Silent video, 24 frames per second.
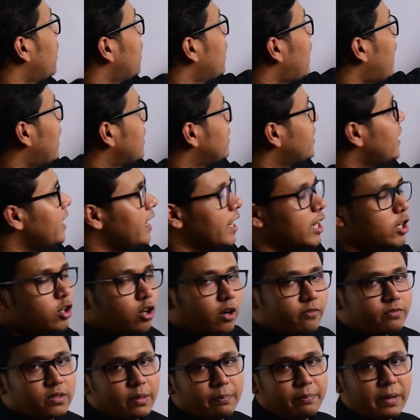at the end
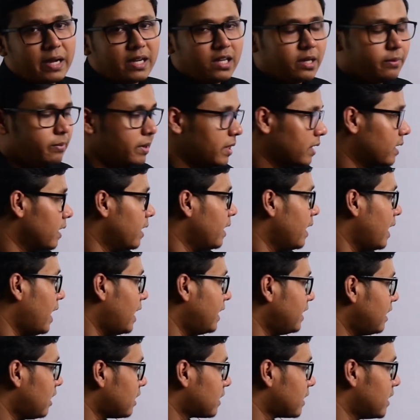of the pandemic,
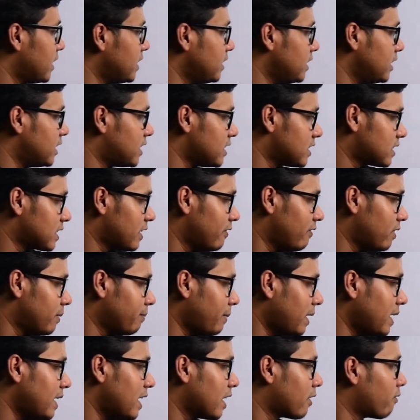and again it is given
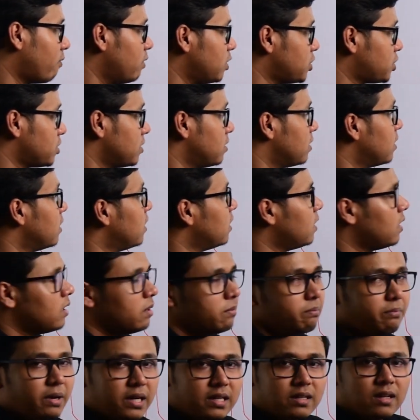by equation,
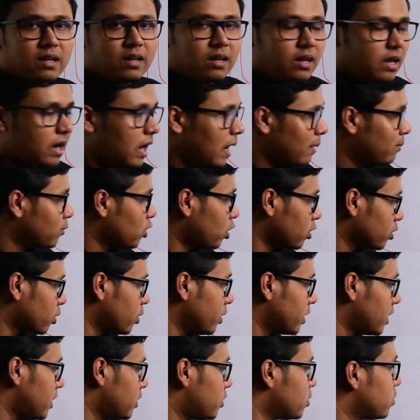but I'm not
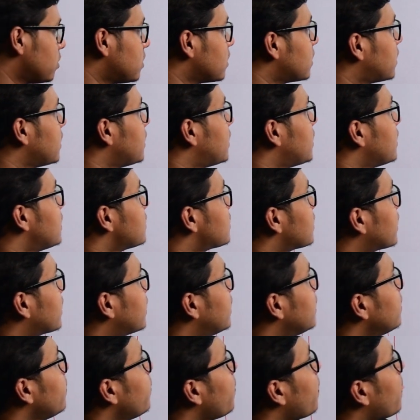going into the details
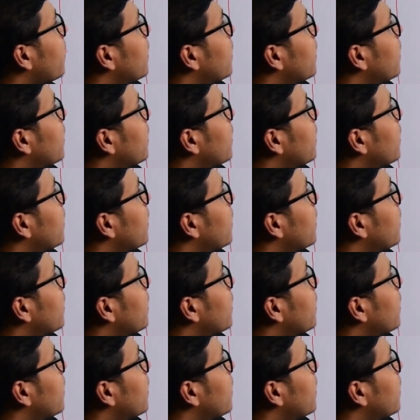again.